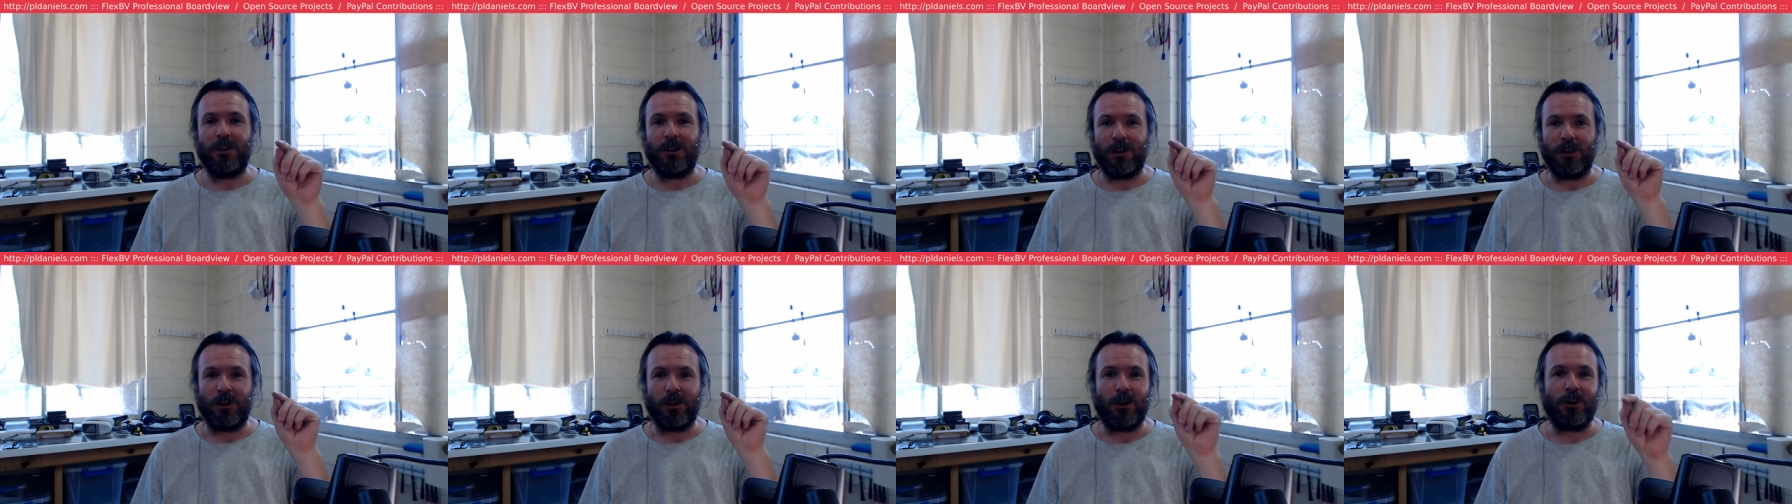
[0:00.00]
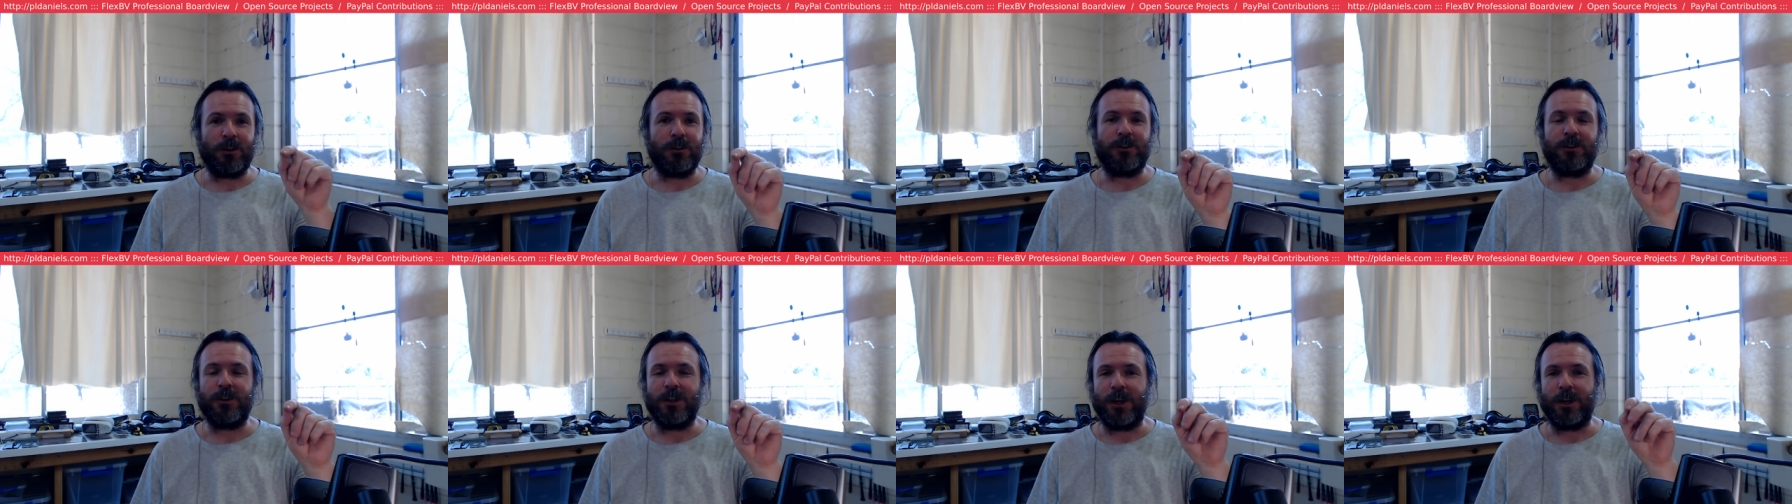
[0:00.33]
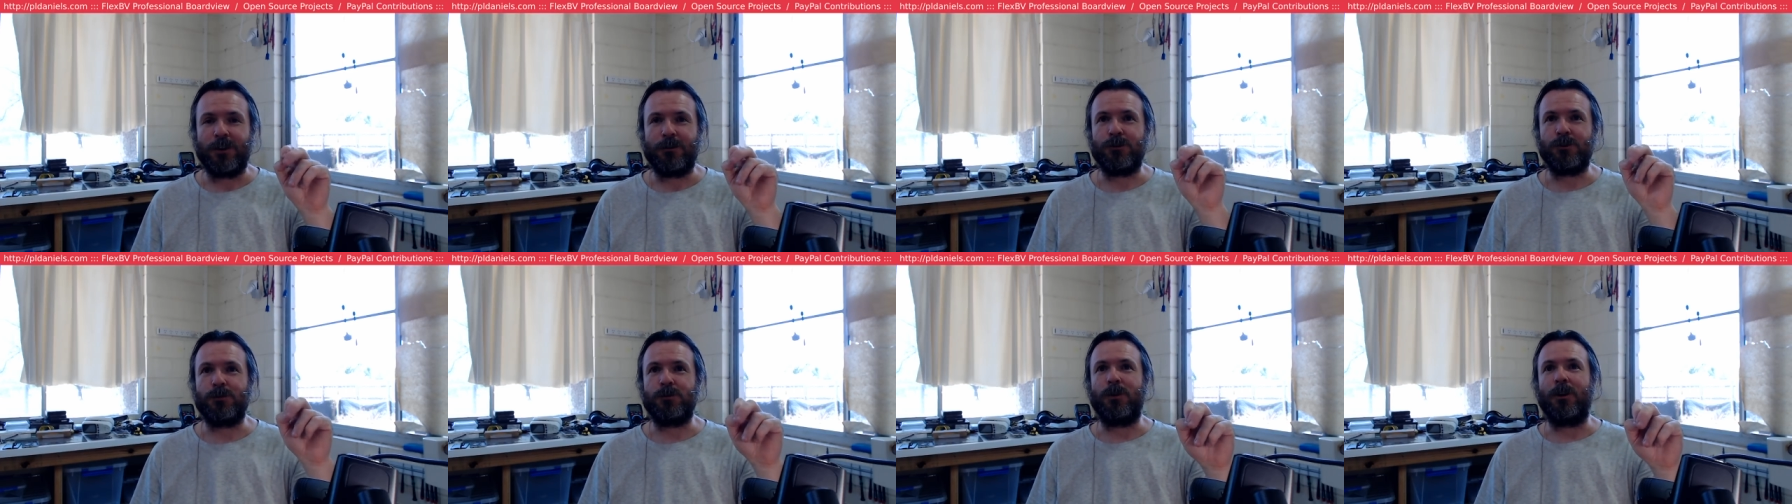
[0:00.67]
a lot of the
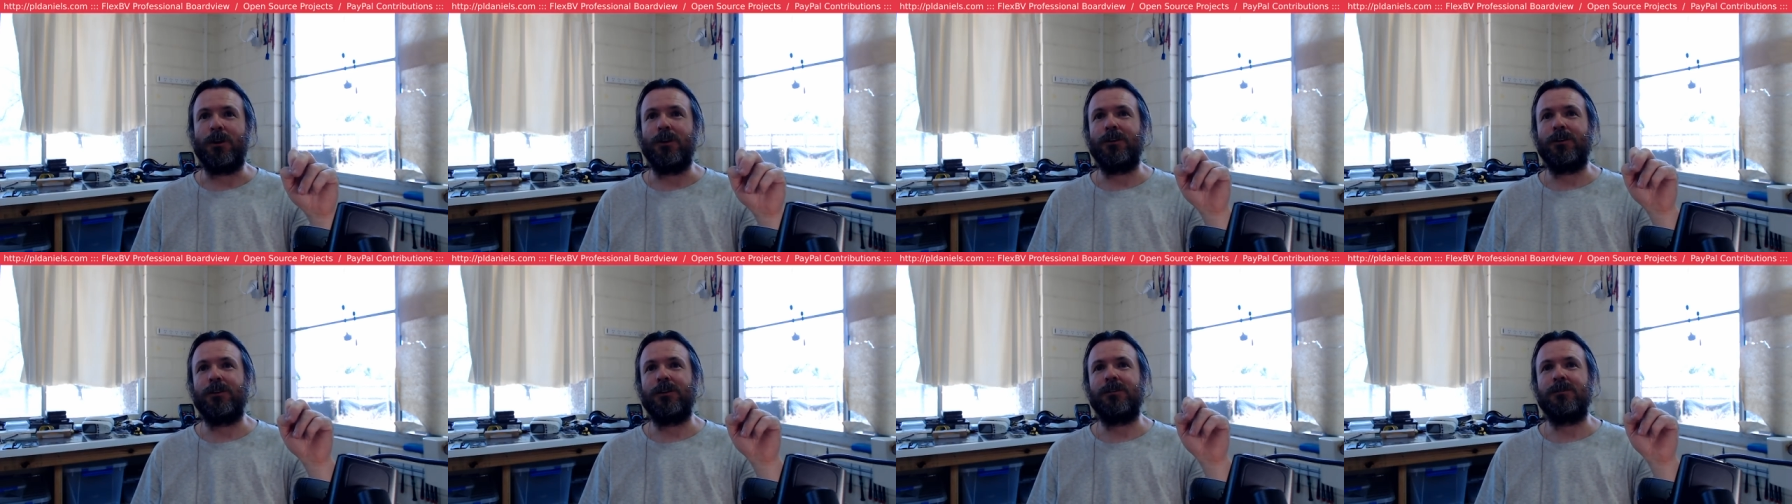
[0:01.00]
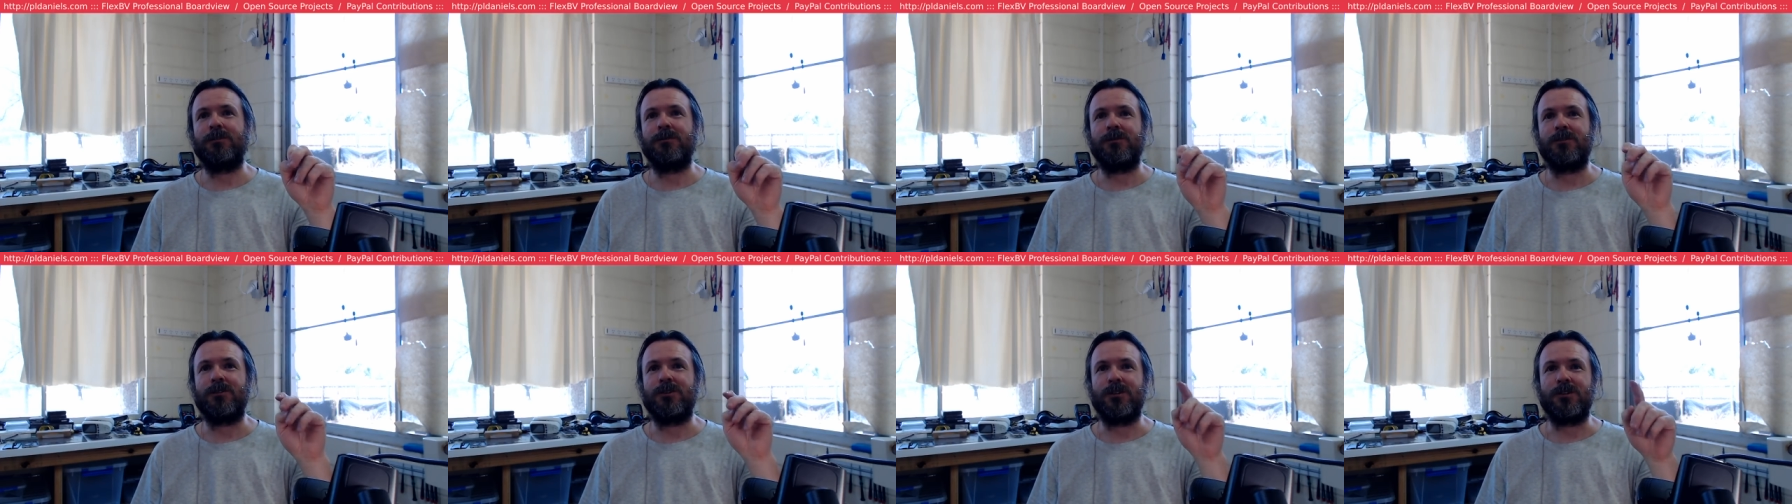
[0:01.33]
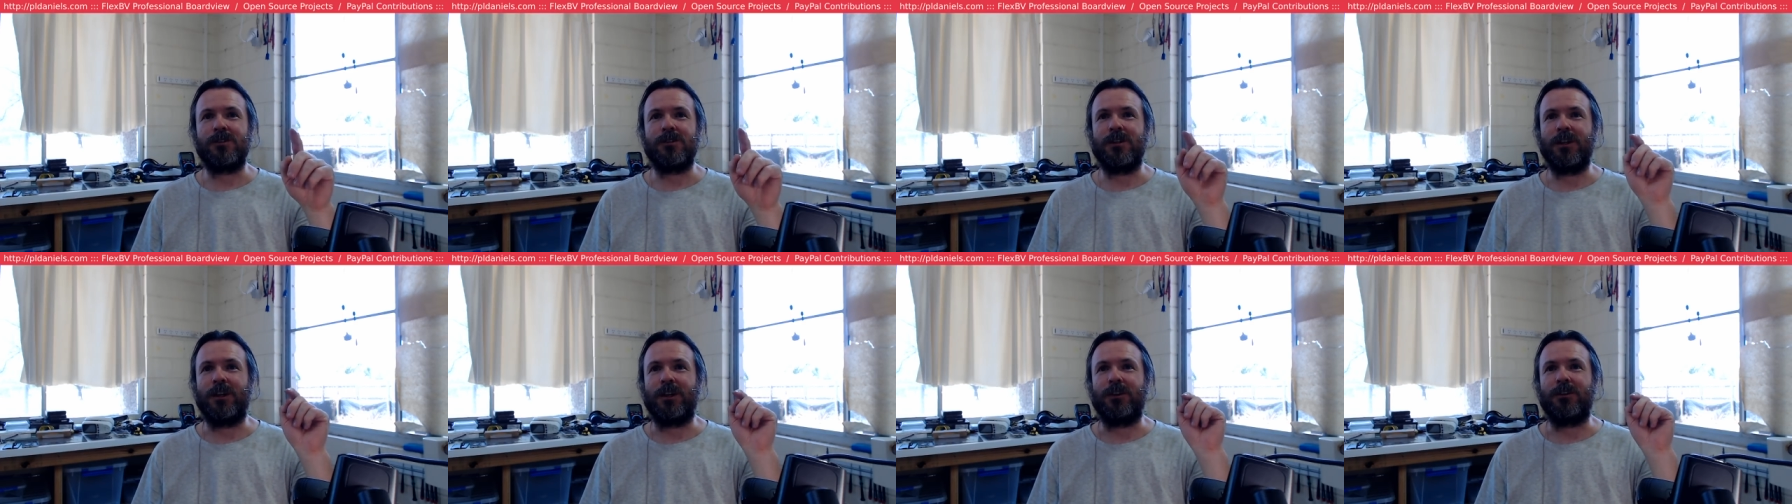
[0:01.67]
data is broken,
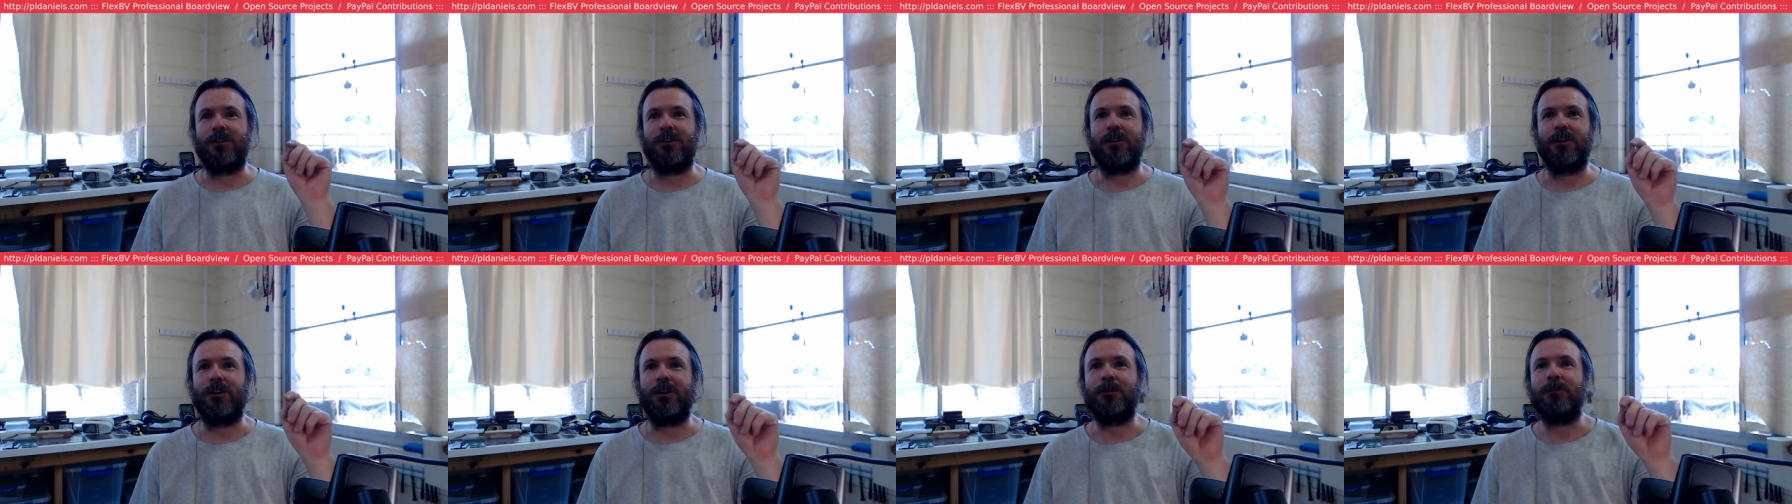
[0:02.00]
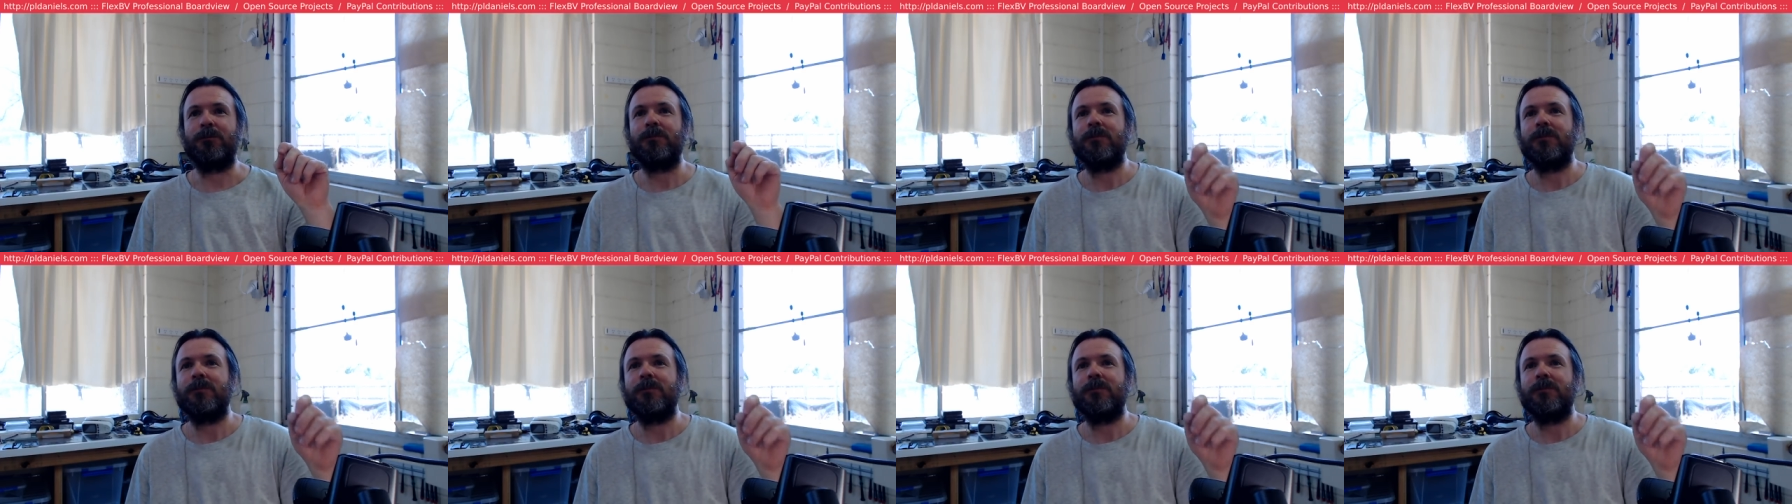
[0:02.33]
just letting you know.